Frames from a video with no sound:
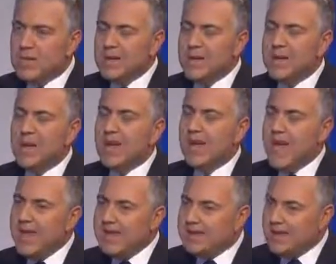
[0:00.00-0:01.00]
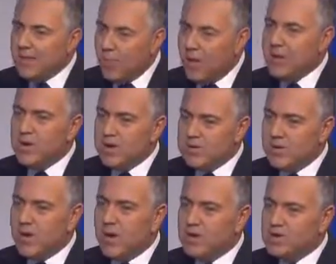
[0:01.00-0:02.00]
uh, and we use
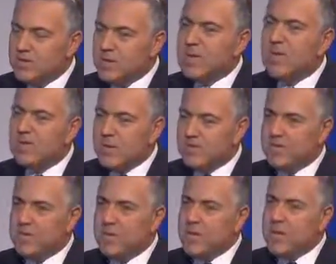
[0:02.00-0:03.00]
the roads and we get the benefit.